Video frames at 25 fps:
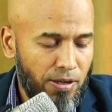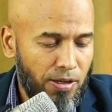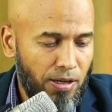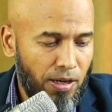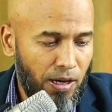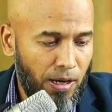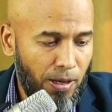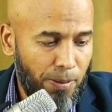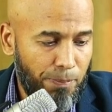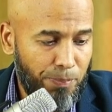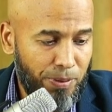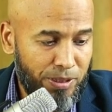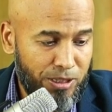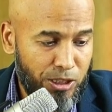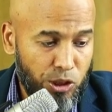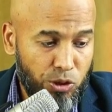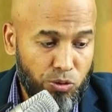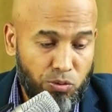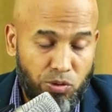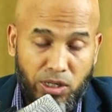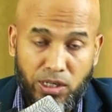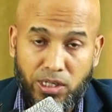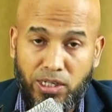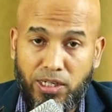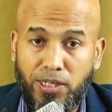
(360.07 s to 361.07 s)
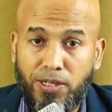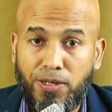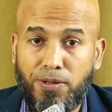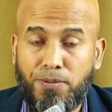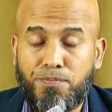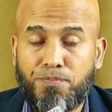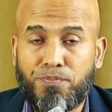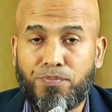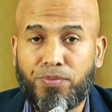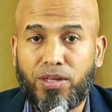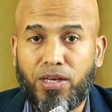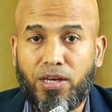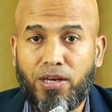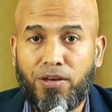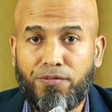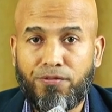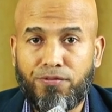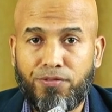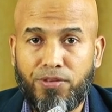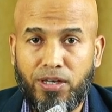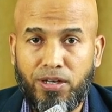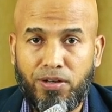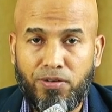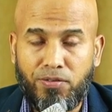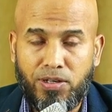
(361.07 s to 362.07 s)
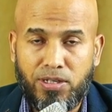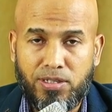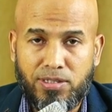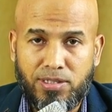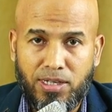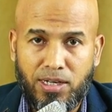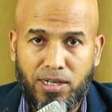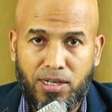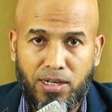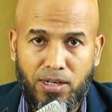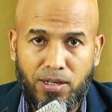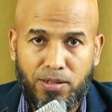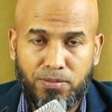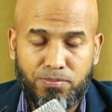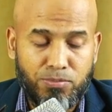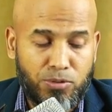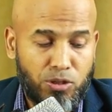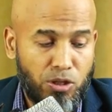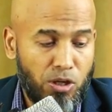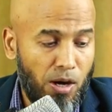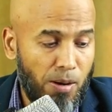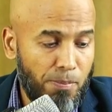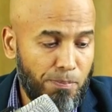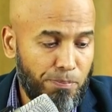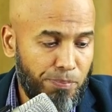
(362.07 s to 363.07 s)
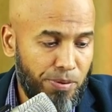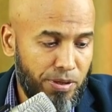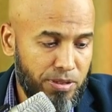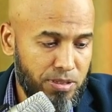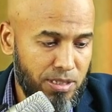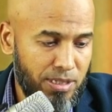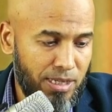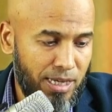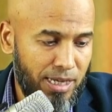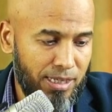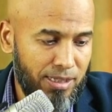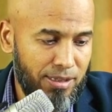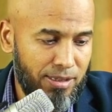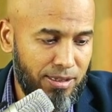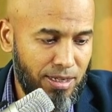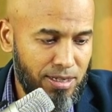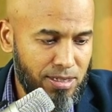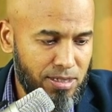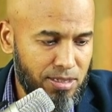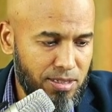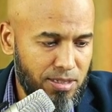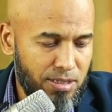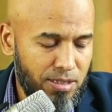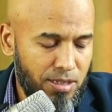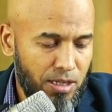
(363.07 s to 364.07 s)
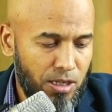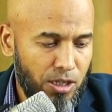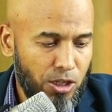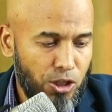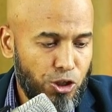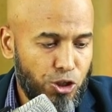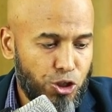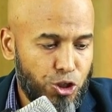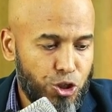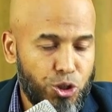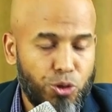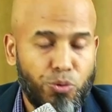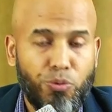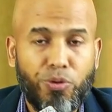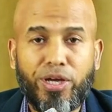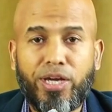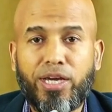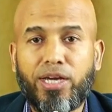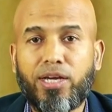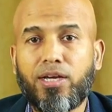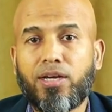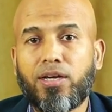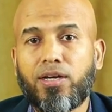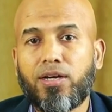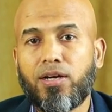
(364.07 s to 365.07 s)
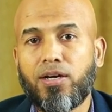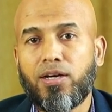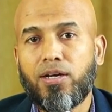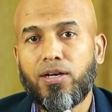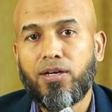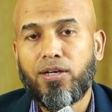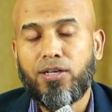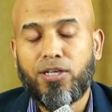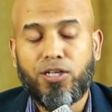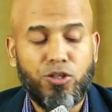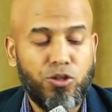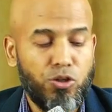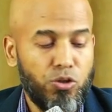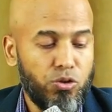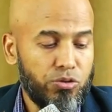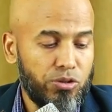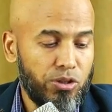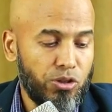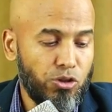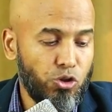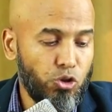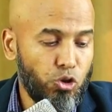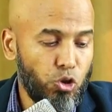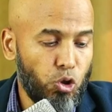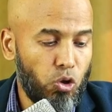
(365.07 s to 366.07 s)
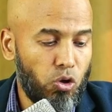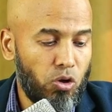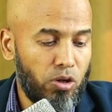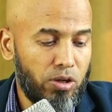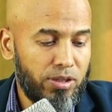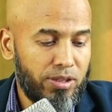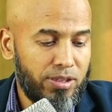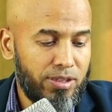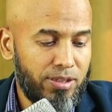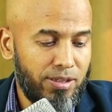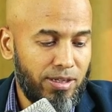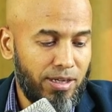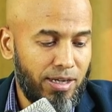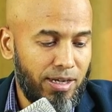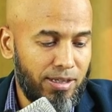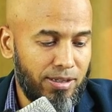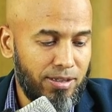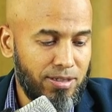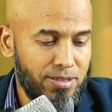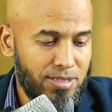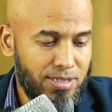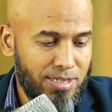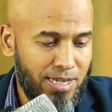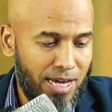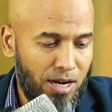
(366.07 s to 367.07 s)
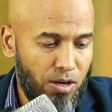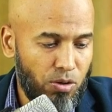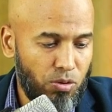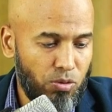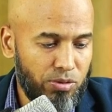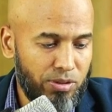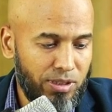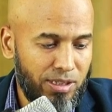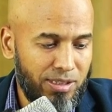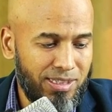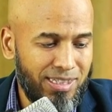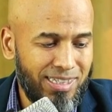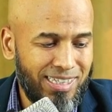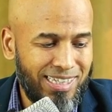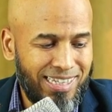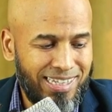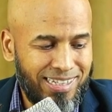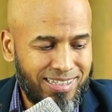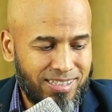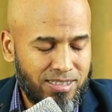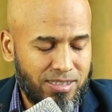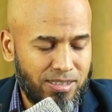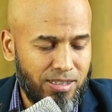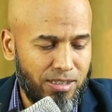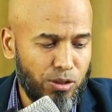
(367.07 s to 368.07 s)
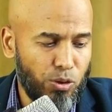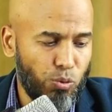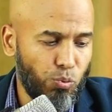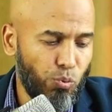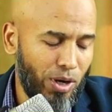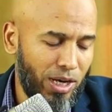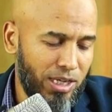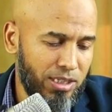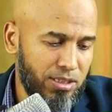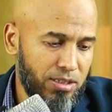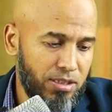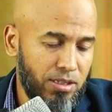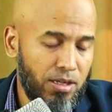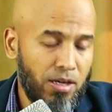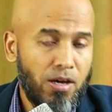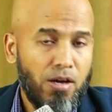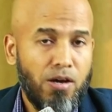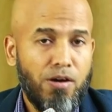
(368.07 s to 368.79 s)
particularly if there is a compass like this showing, you know, the north and the south and the east and the west.